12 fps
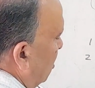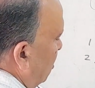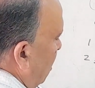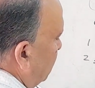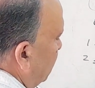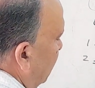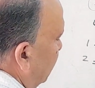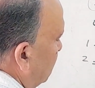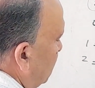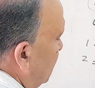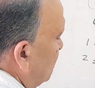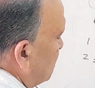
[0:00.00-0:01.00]

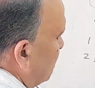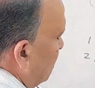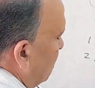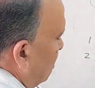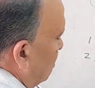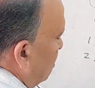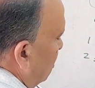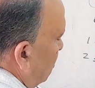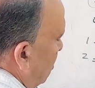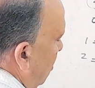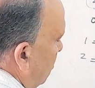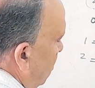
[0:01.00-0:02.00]
Terminating means the
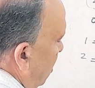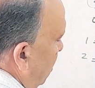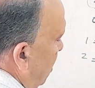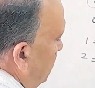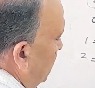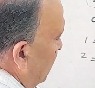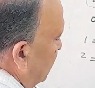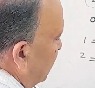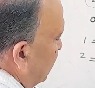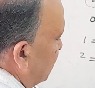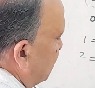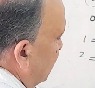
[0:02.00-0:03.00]
number of
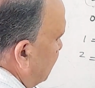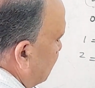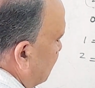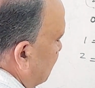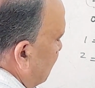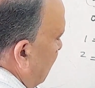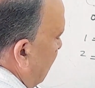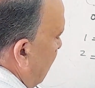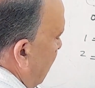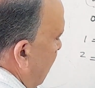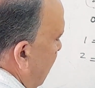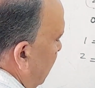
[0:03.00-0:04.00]
digits
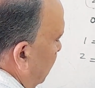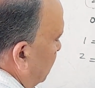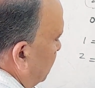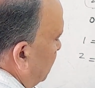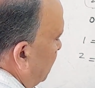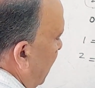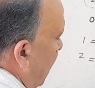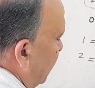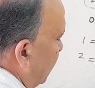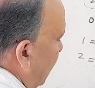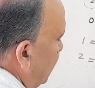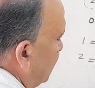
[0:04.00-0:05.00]
are
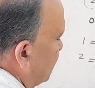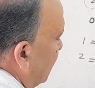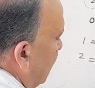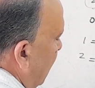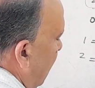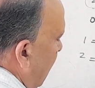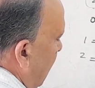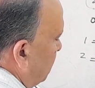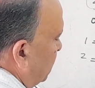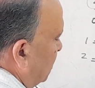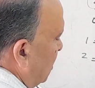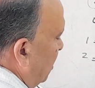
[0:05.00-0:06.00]
finite
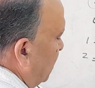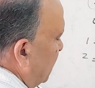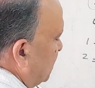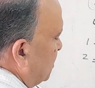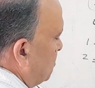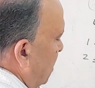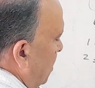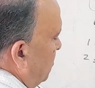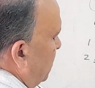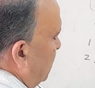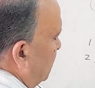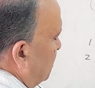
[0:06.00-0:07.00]
after decimal
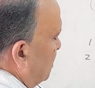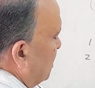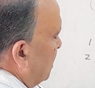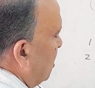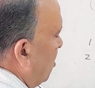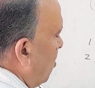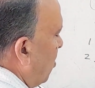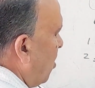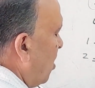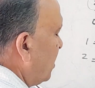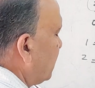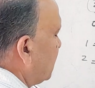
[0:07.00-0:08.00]
point.
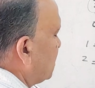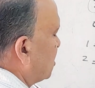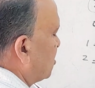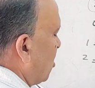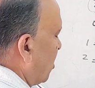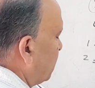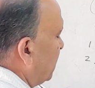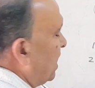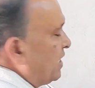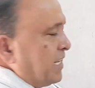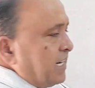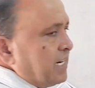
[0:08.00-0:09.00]
All these
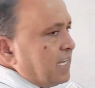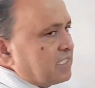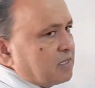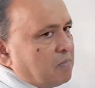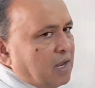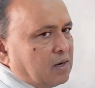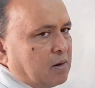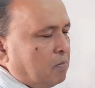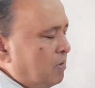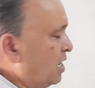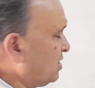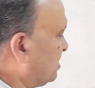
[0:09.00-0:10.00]
terminating decimal
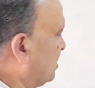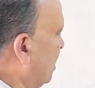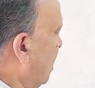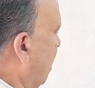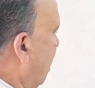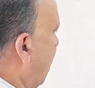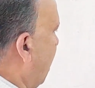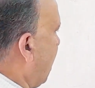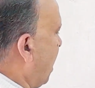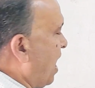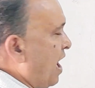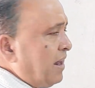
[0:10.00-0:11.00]
numbers
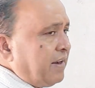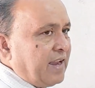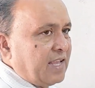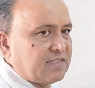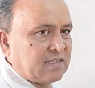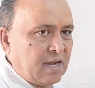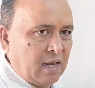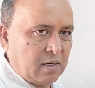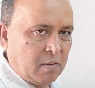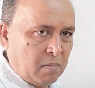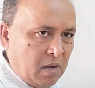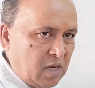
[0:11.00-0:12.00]
are rational
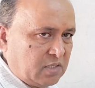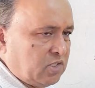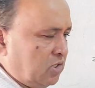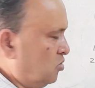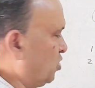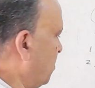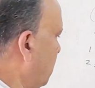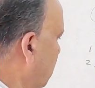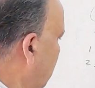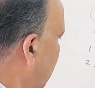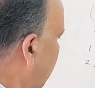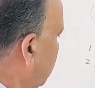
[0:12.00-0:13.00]
numbers. You
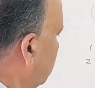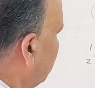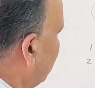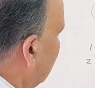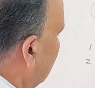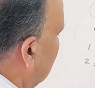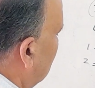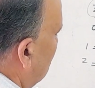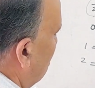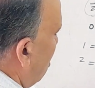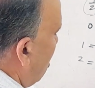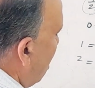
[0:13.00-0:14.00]
remember,
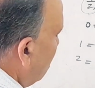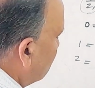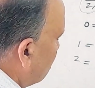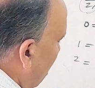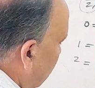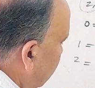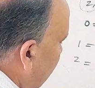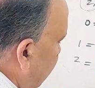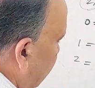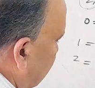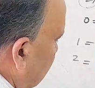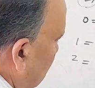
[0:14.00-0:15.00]
all
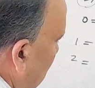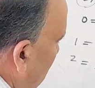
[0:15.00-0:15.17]
terminating.